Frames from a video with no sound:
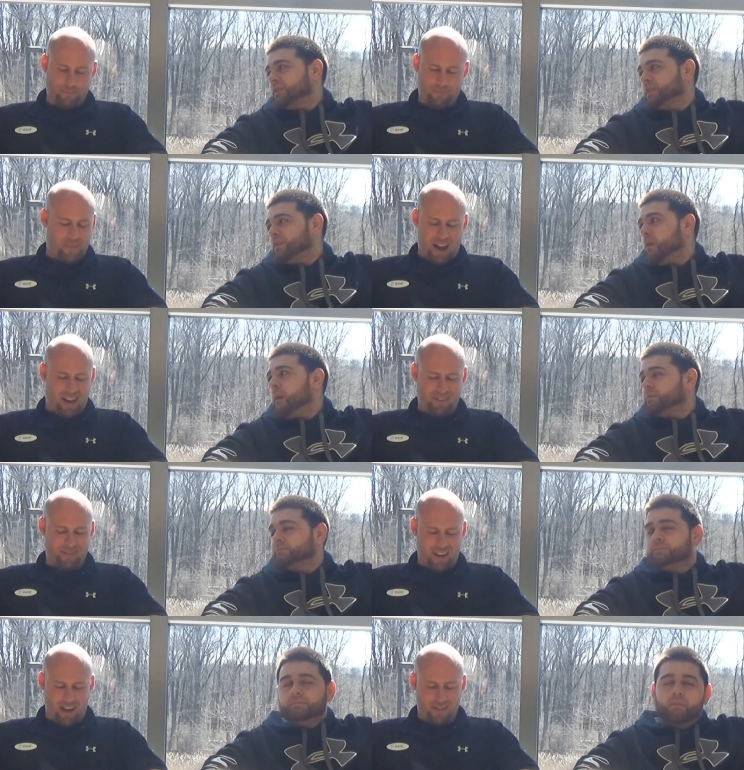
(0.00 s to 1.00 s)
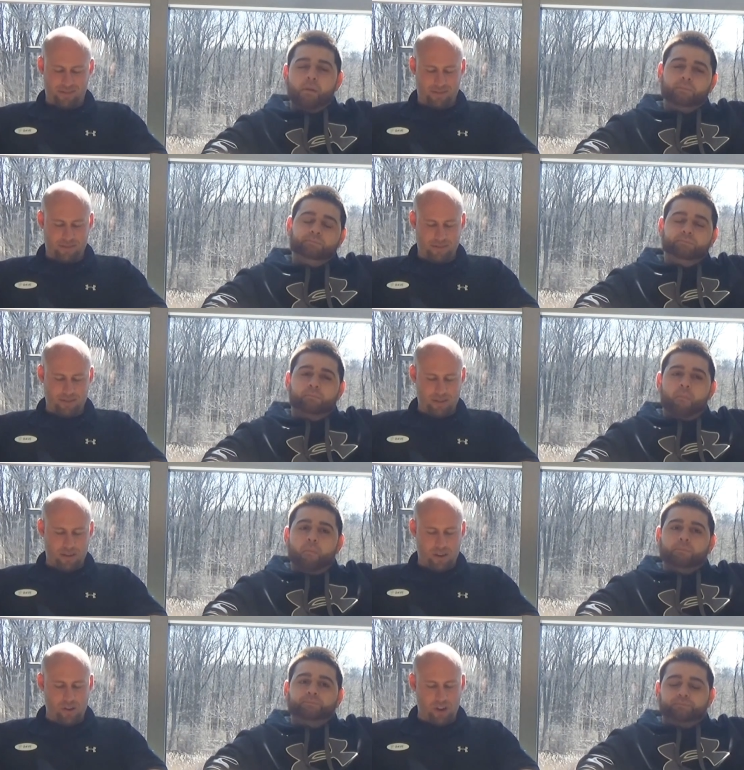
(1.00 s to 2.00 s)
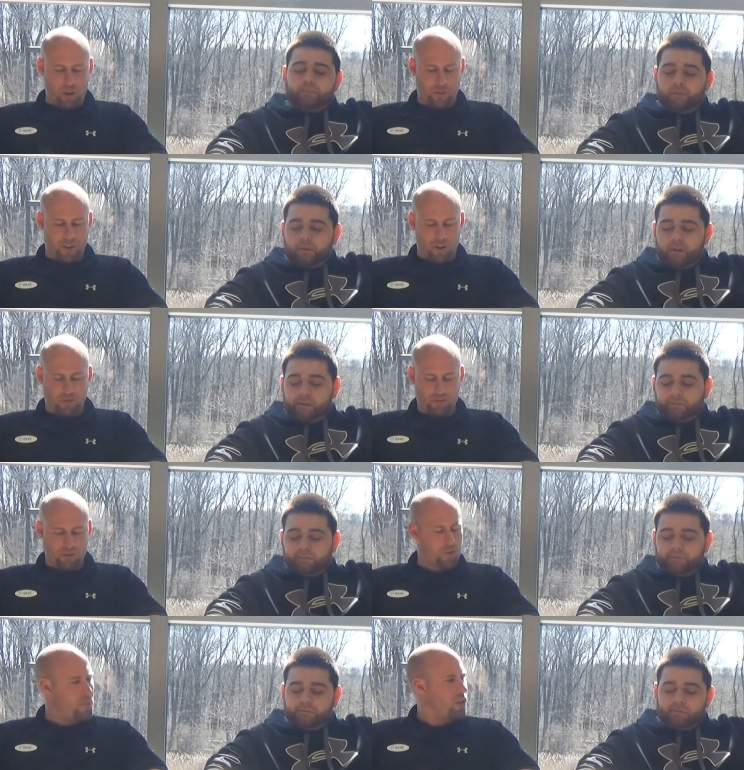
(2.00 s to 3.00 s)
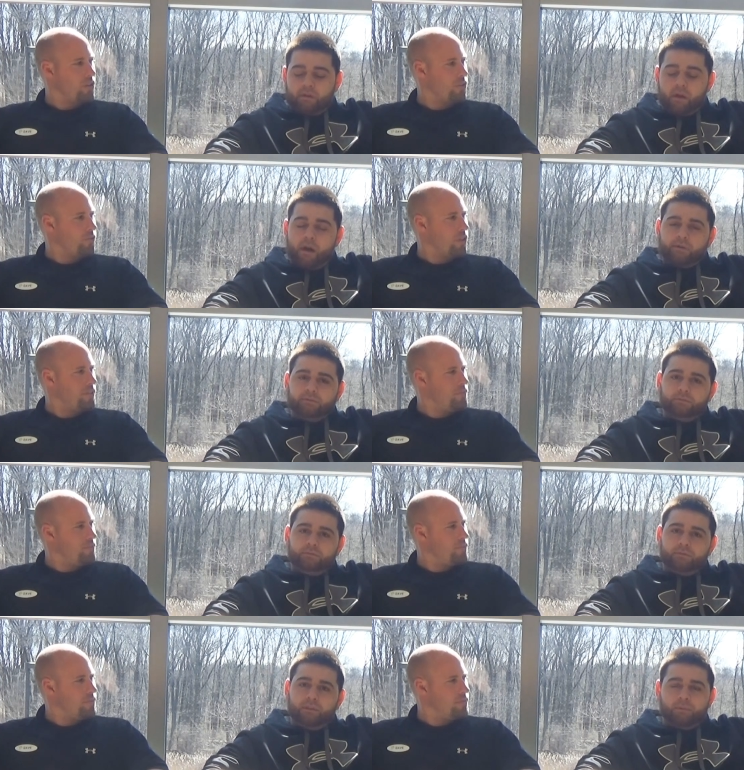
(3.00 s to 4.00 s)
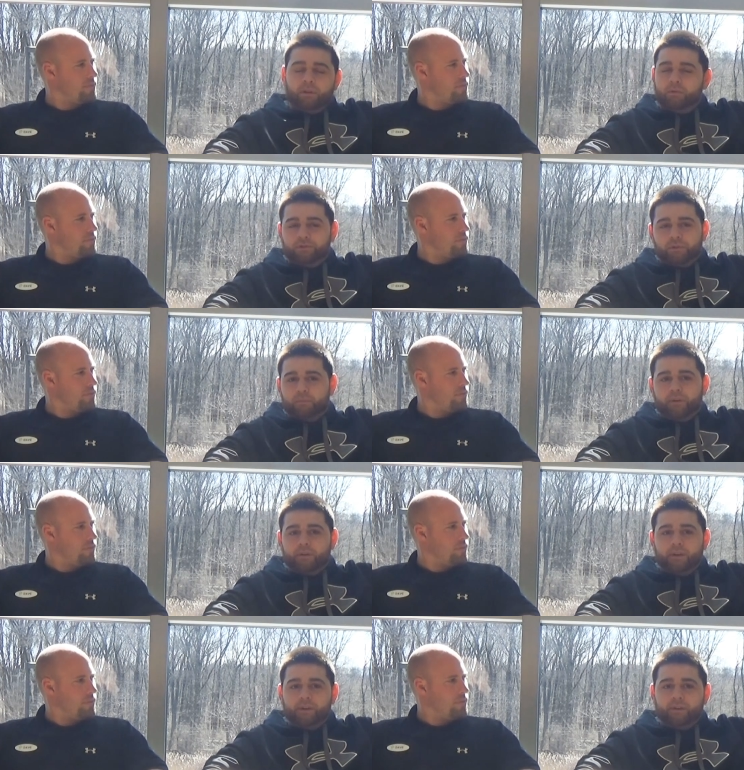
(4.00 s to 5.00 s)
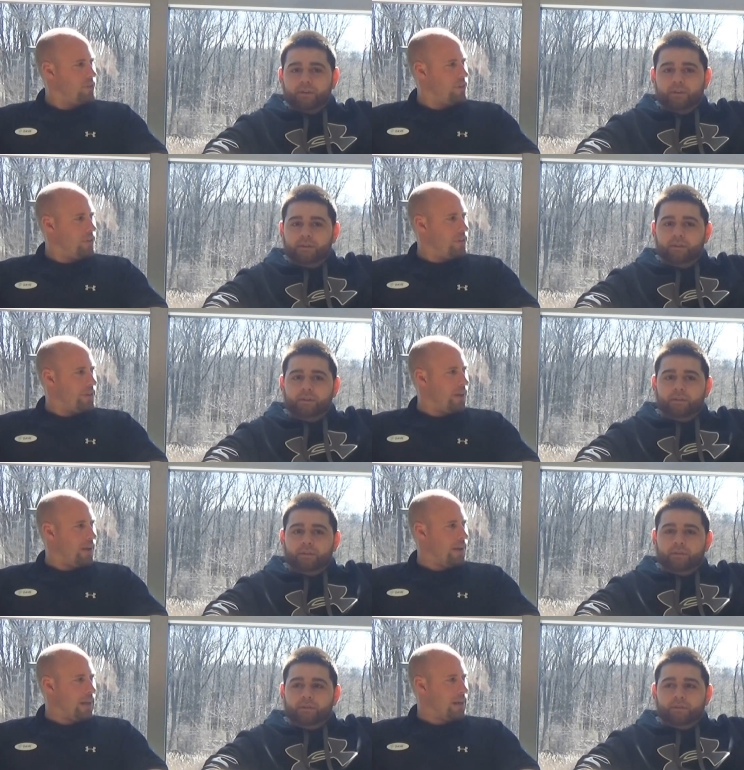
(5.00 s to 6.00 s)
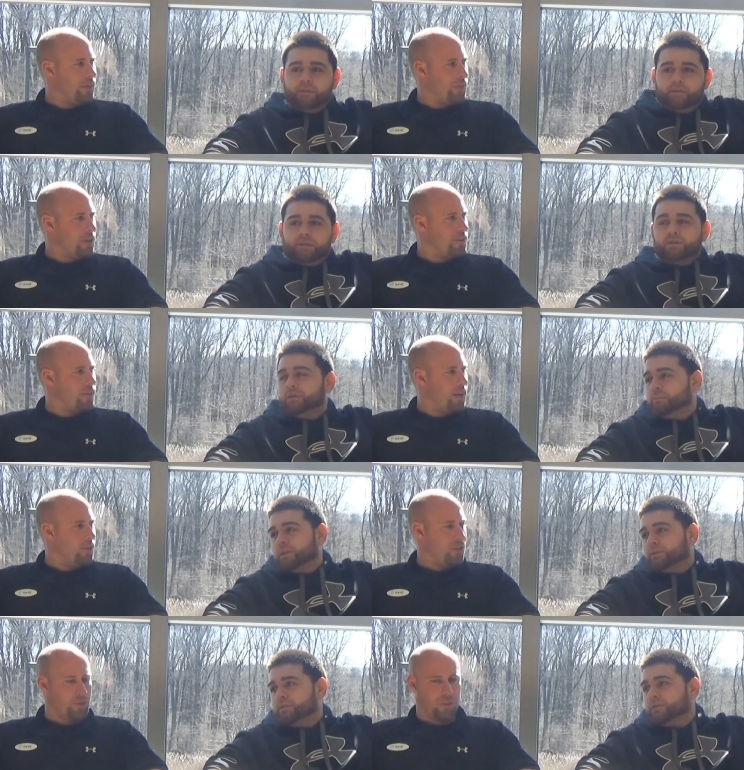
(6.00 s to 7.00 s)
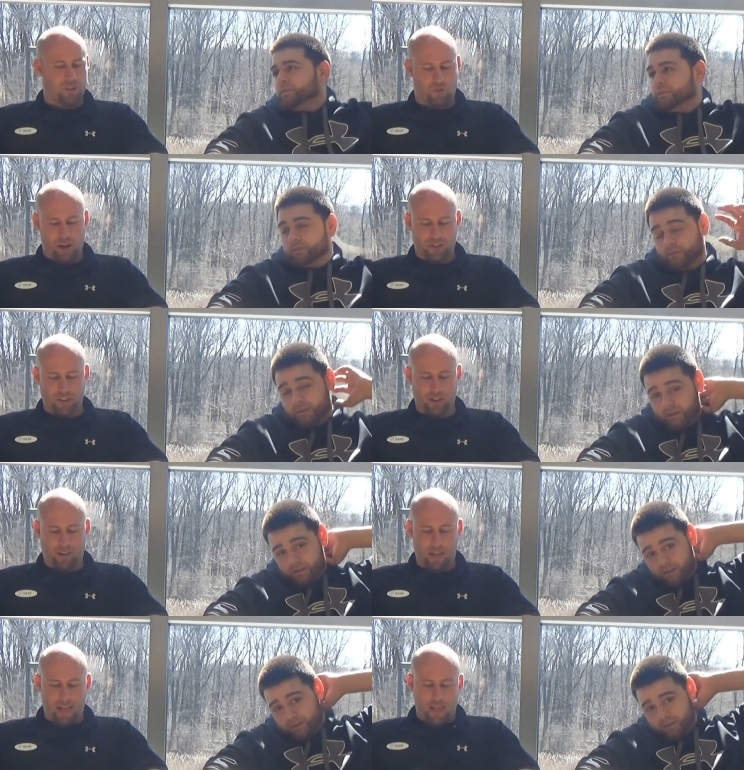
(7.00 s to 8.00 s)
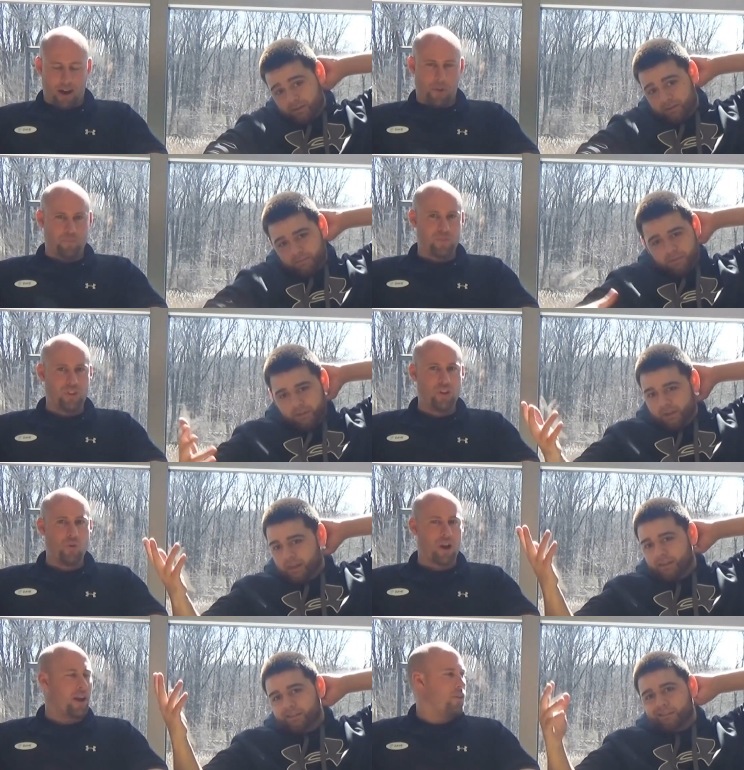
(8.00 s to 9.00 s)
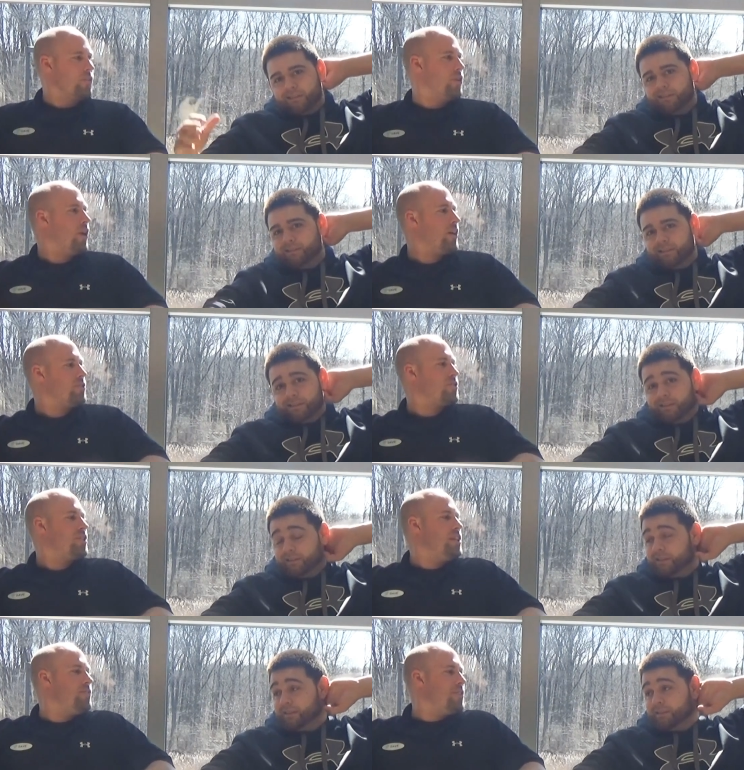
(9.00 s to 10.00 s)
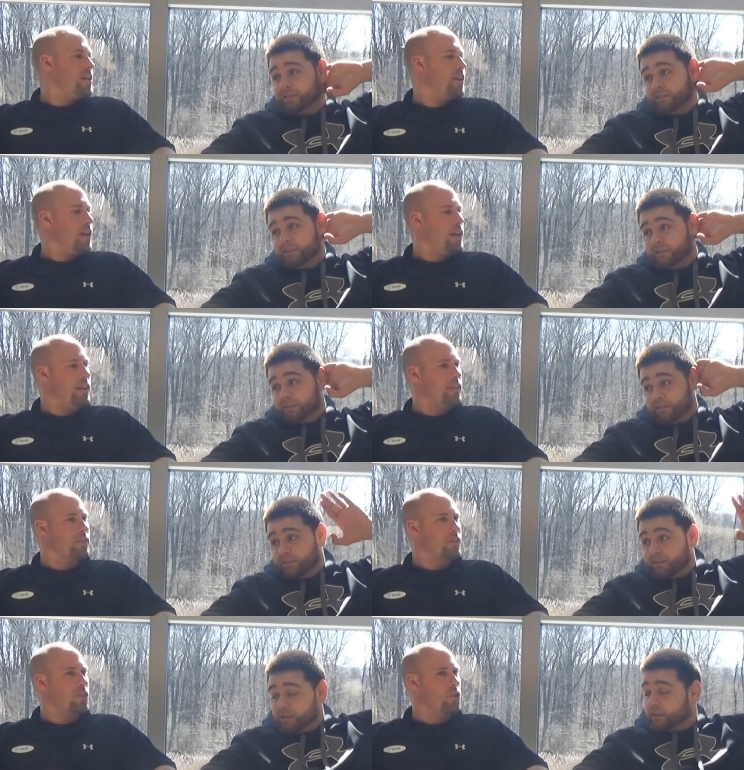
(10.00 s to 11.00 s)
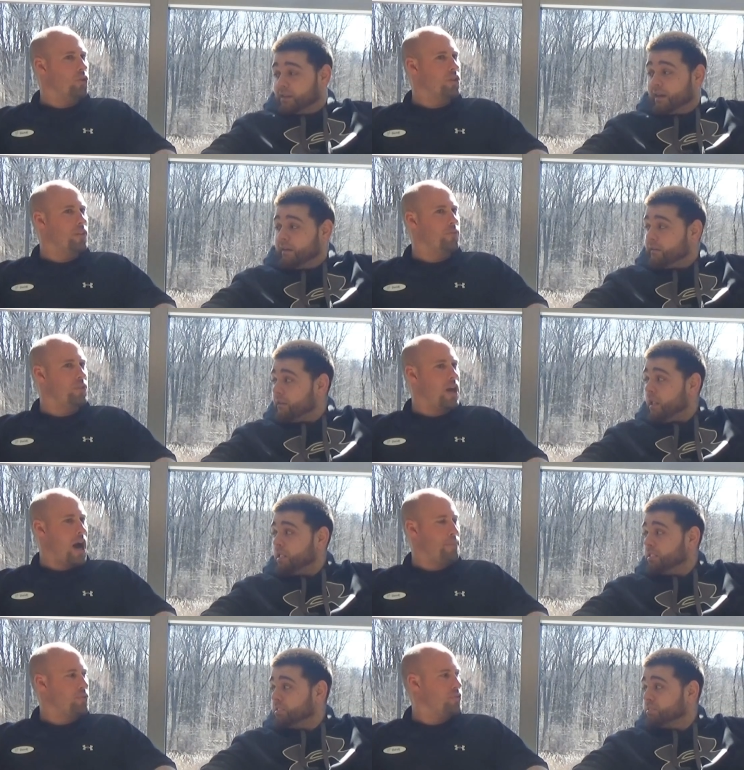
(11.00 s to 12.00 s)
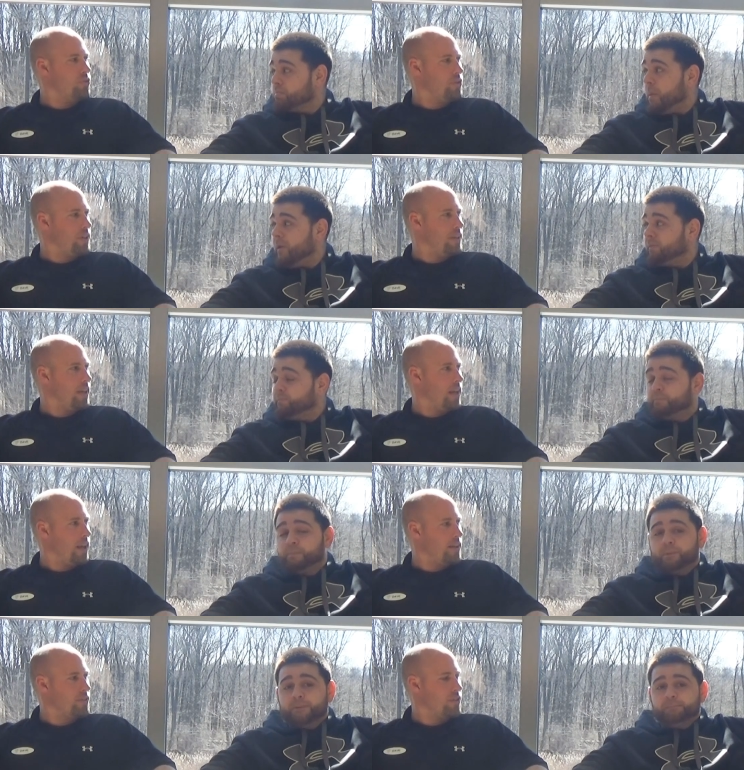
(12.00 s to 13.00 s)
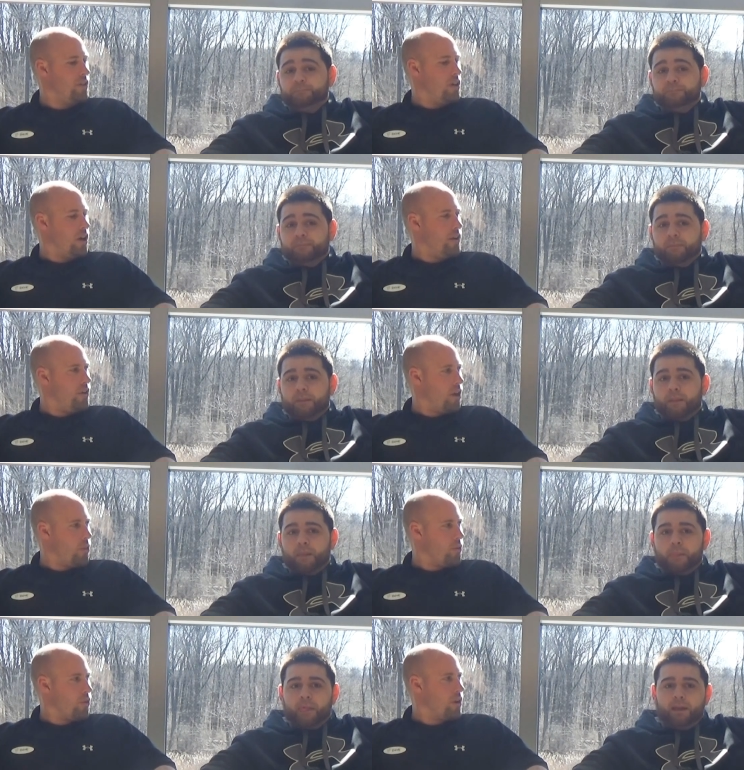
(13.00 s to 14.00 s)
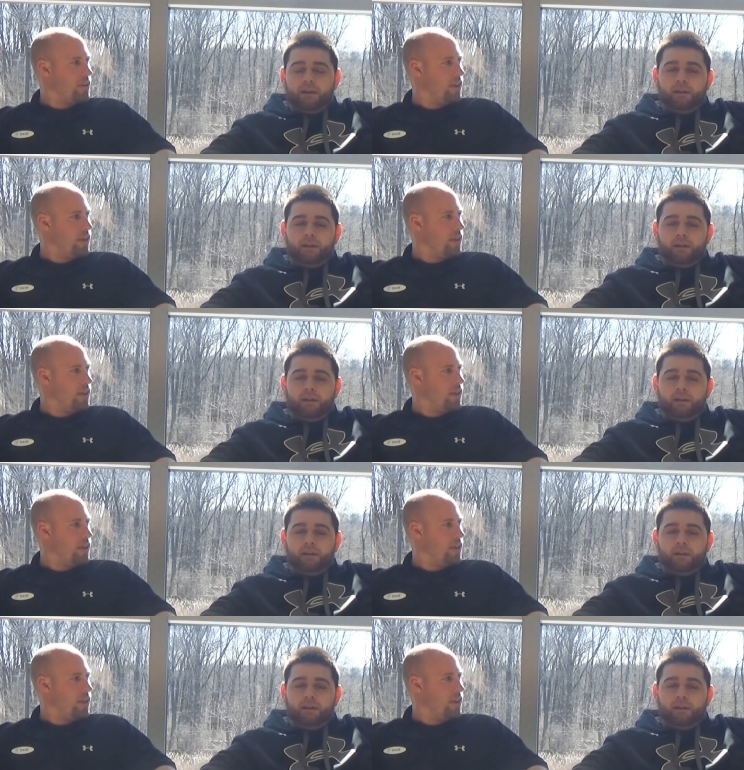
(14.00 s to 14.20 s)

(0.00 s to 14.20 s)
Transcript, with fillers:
Speaker 1: you, right? Nah, nah. Who you going with, though? Drunk Monkey or Flint? I'm going with Drunk Monkey. Yeah, I, I don't, think, I don't think it's really a question here. Um, you know what I heard, though? I heard Steve Lee is looking for the opportunity to hit another